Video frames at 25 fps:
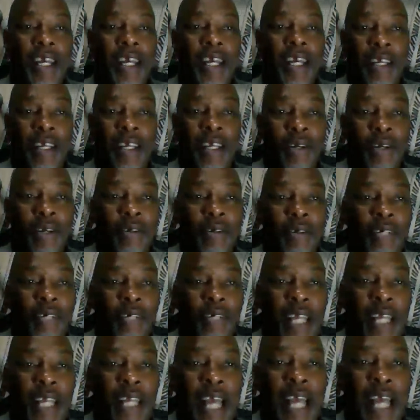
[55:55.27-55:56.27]
got to the
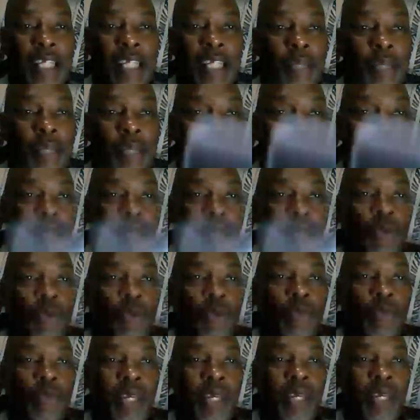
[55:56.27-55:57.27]
point with me that
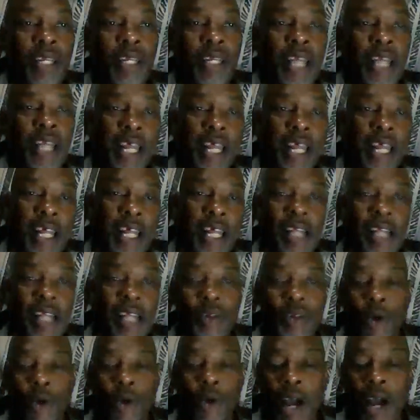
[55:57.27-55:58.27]
I didn't go hungry,
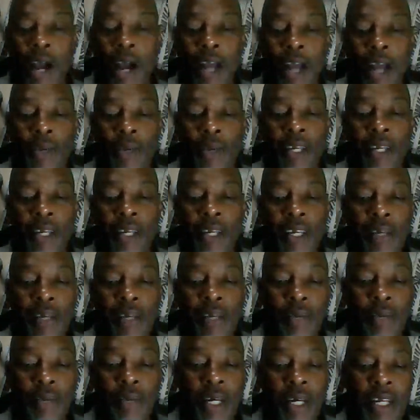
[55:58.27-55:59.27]
but
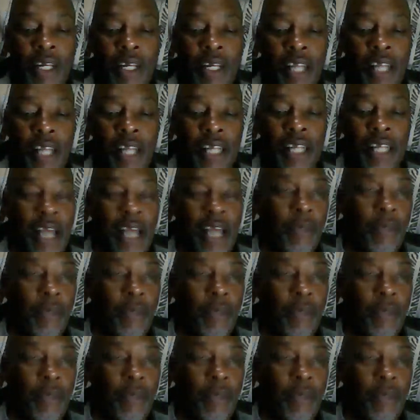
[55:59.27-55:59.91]
economically,